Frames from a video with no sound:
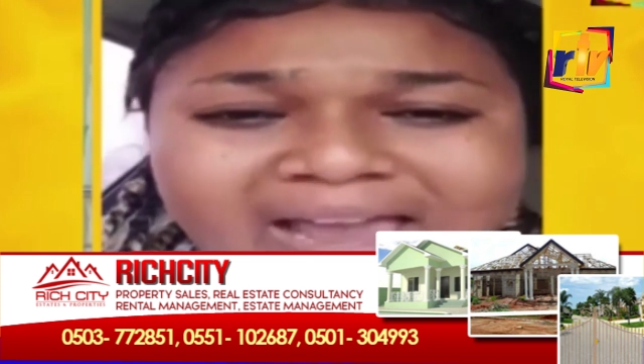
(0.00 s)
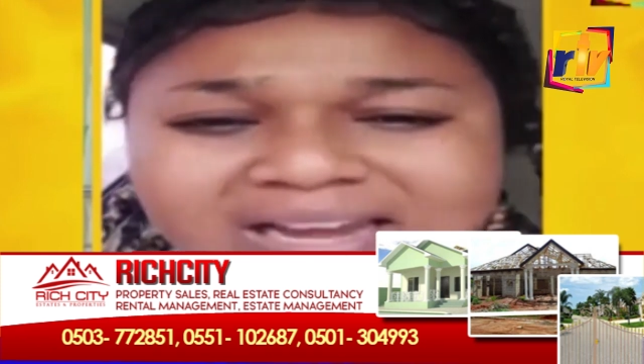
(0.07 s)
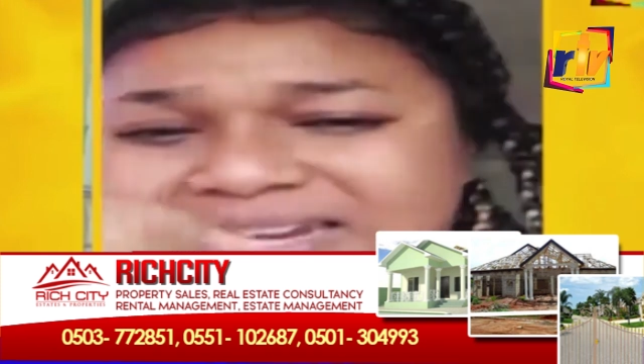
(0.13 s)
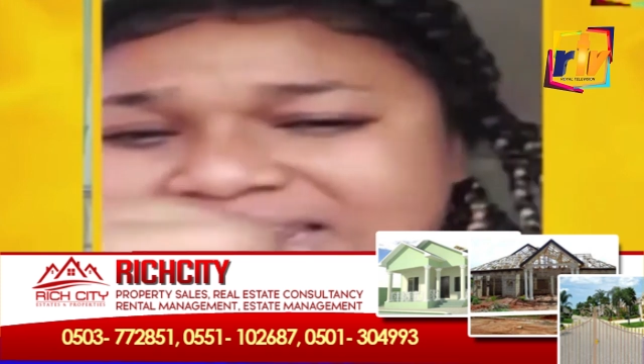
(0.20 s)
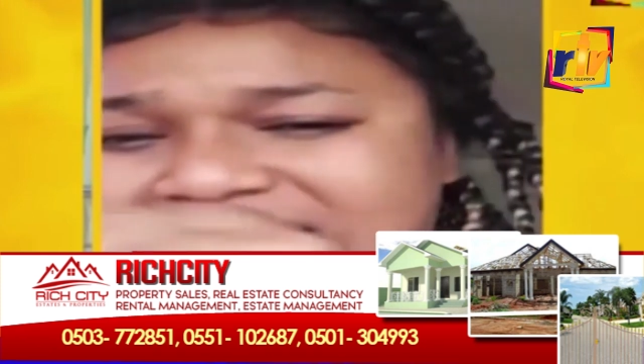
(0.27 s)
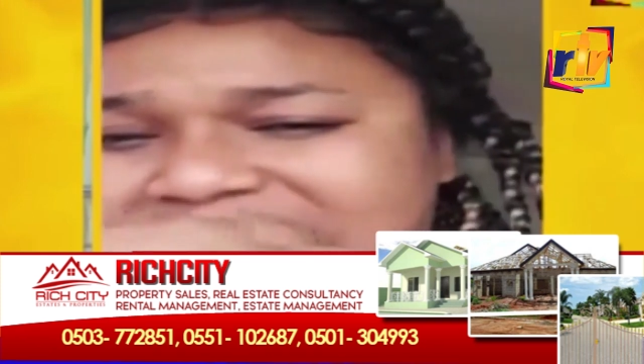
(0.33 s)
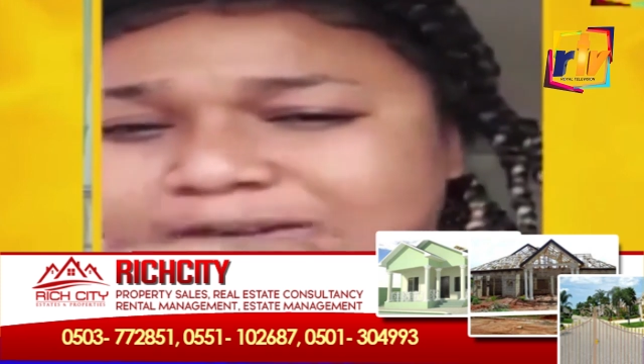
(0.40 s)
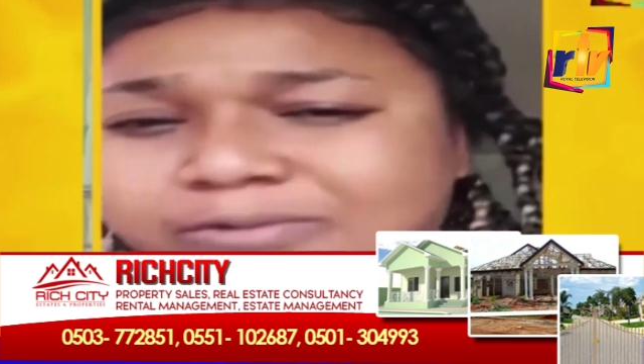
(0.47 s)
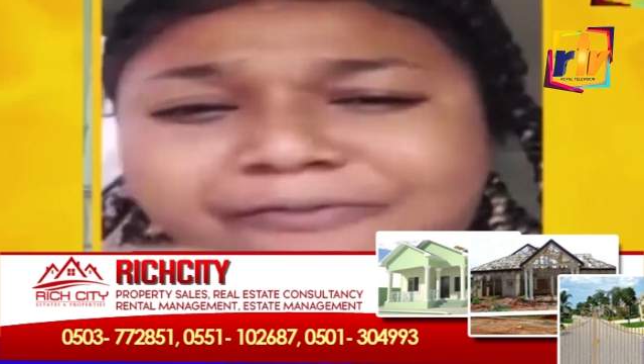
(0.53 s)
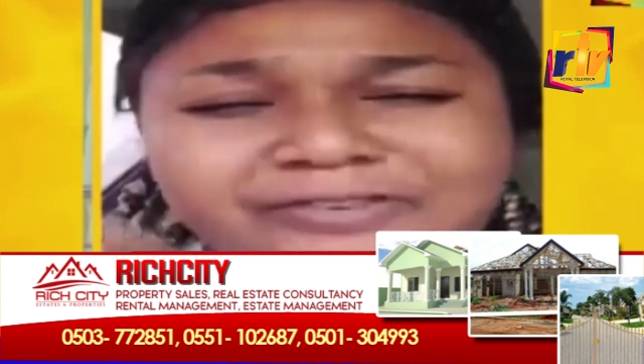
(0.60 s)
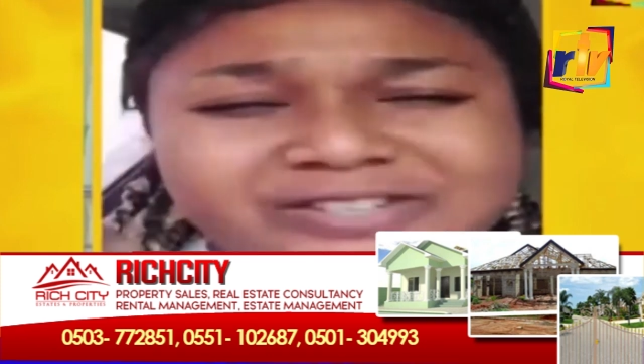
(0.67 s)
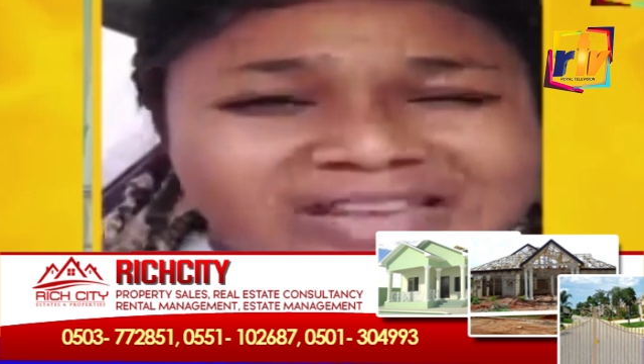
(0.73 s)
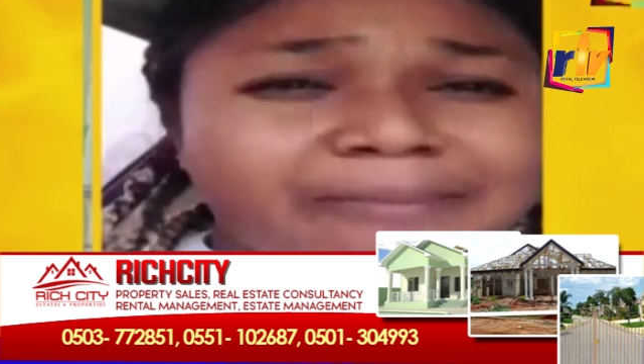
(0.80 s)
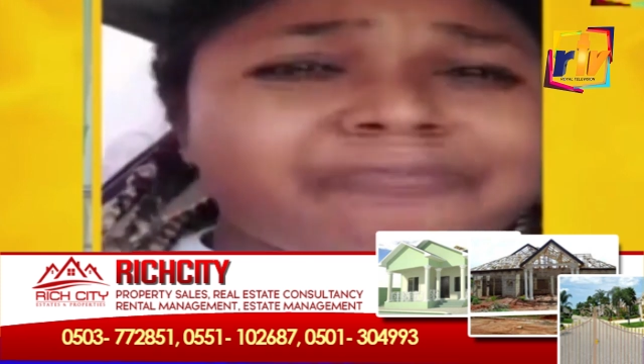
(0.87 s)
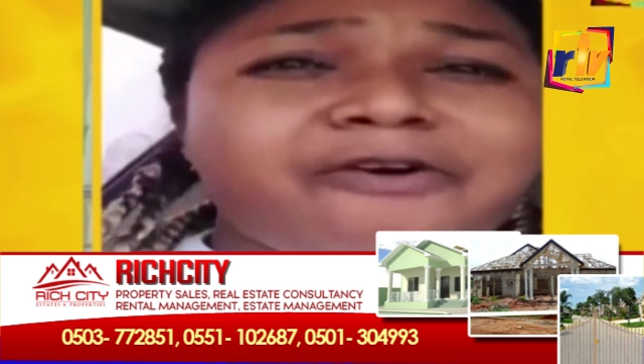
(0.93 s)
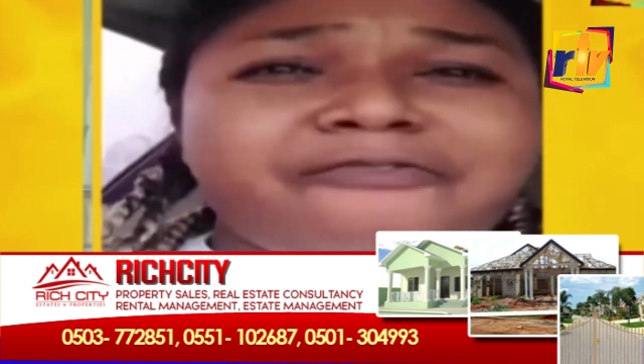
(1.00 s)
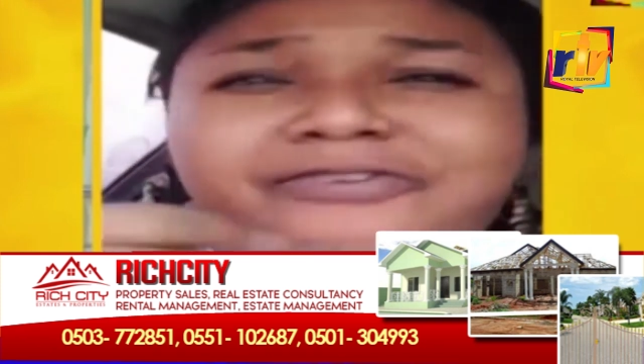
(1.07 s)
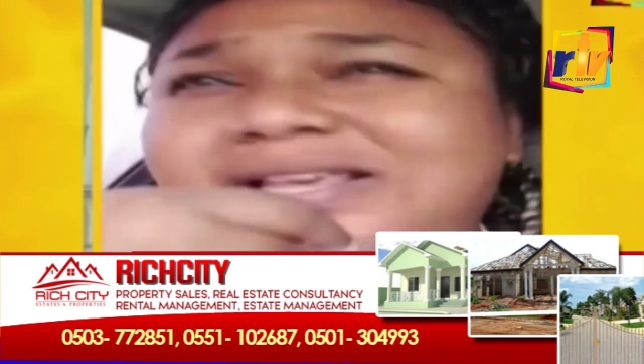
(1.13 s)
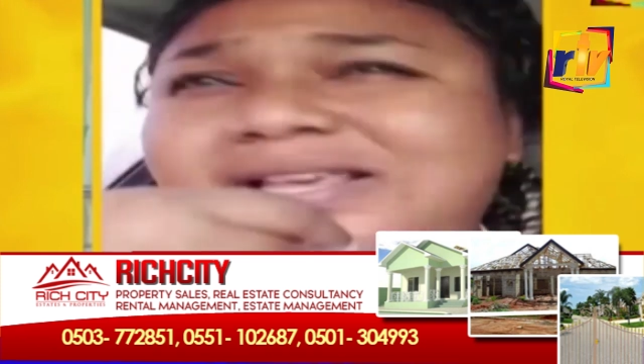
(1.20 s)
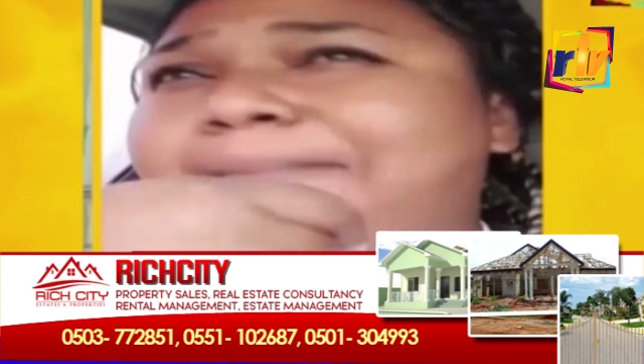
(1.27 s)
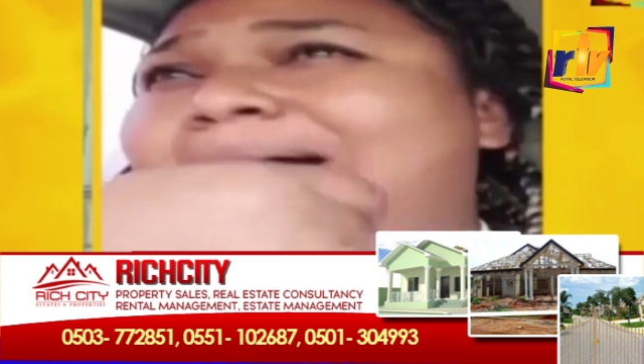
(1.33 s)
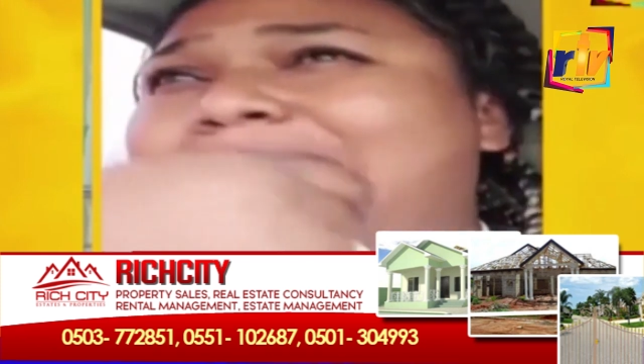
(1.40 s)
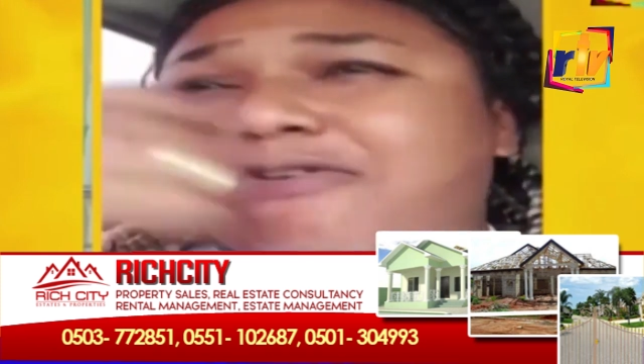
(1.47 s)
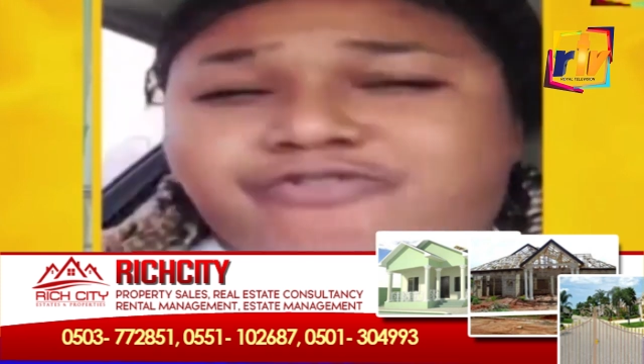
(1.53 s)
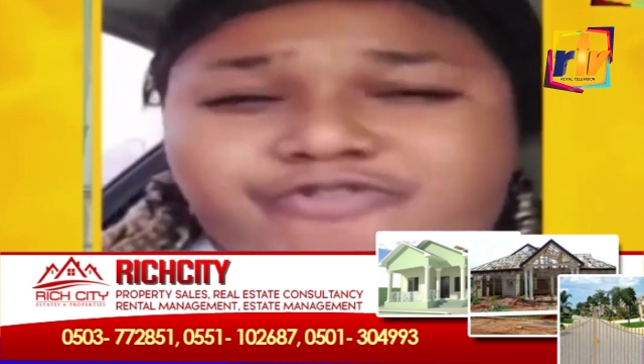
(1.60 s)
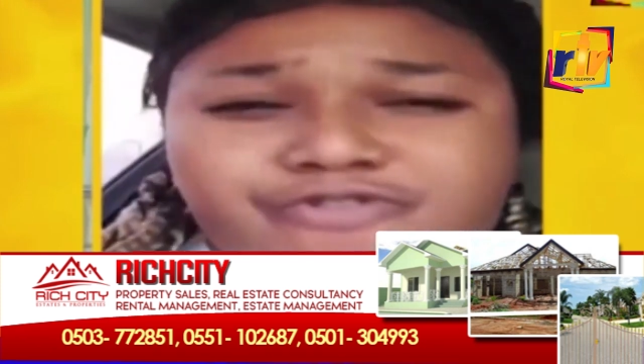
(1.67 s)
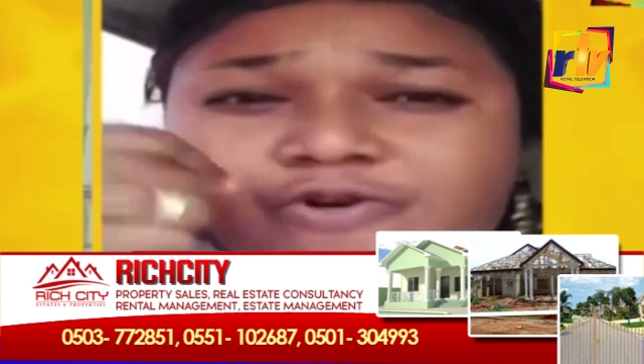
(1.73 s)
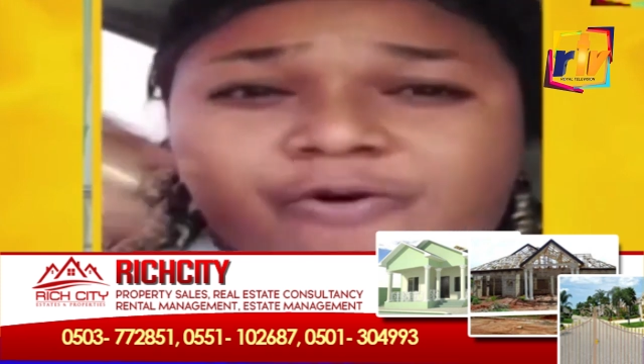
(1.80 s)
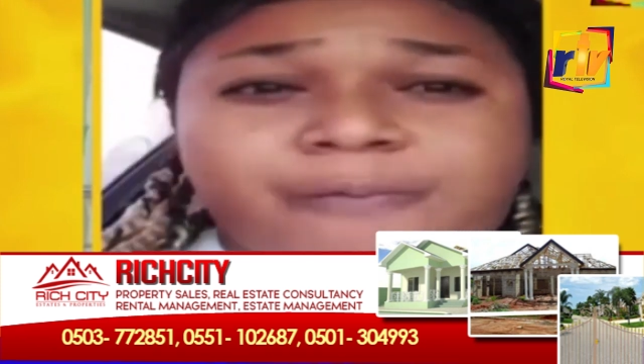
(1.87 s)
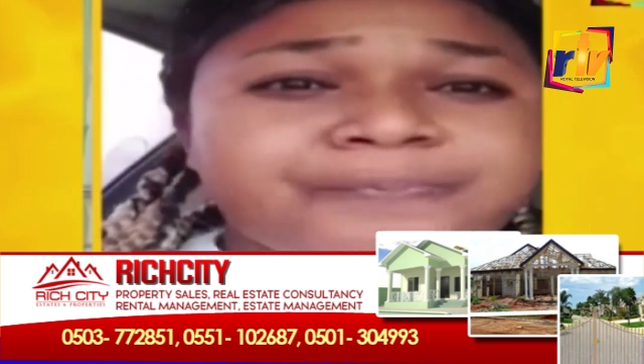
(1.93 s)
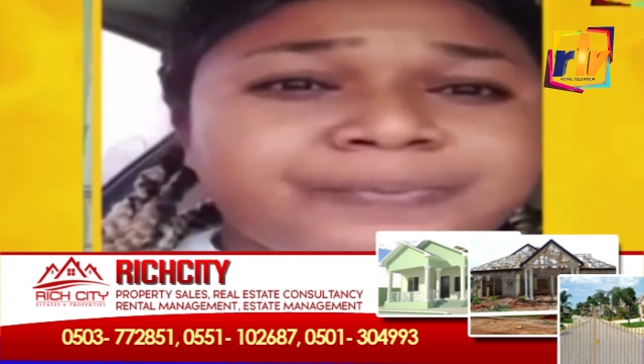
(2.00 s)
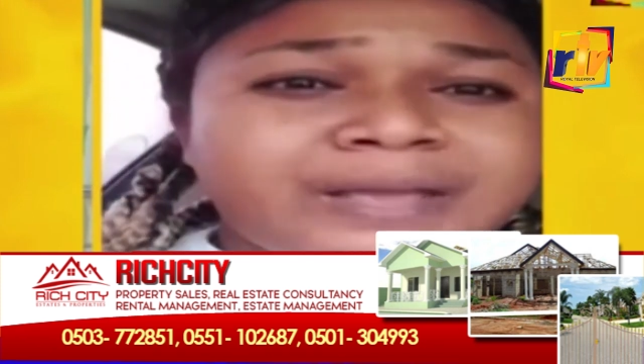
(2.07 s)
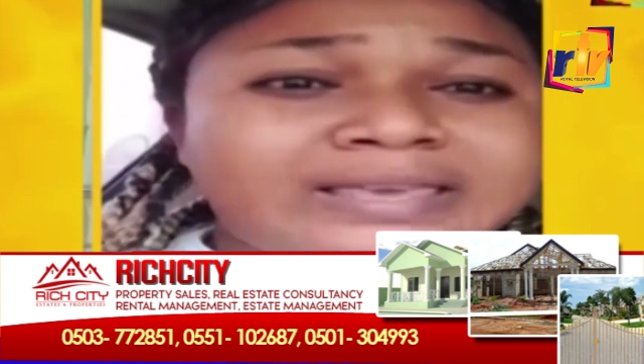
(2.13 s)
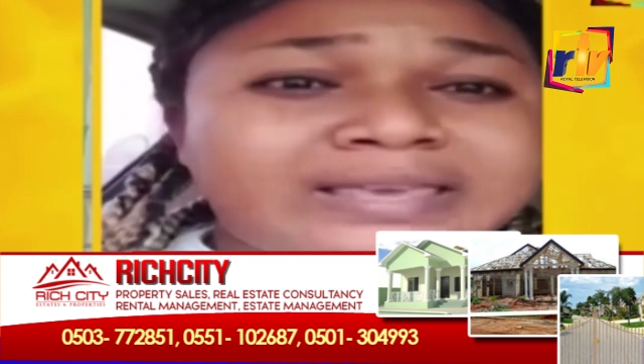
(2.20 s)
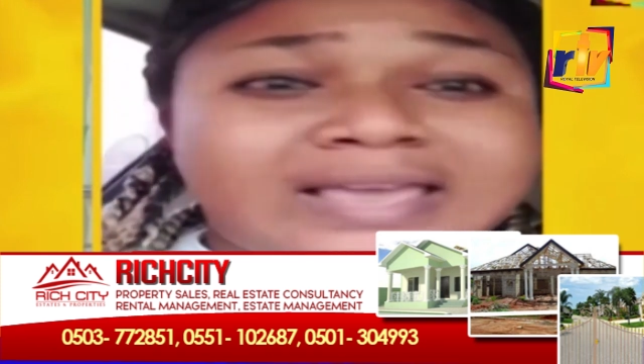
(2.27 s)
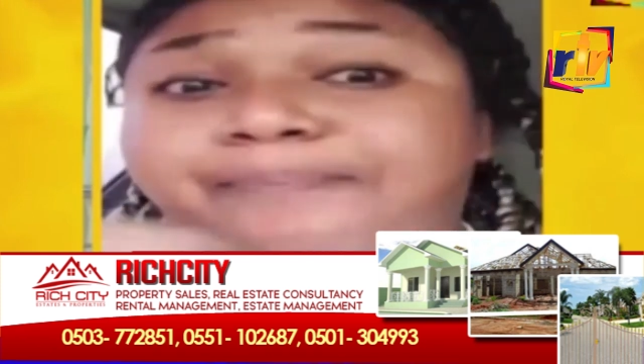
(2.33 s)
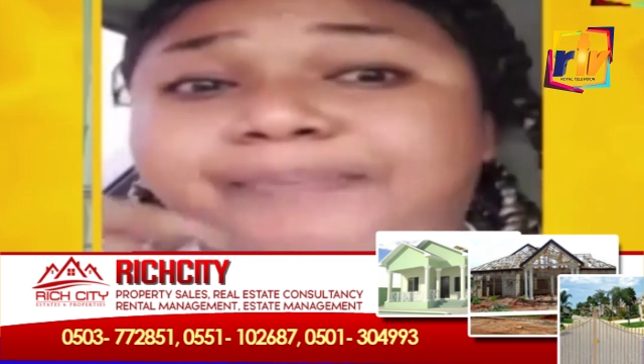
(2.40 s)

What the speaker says: My eddy to the movies at man, no,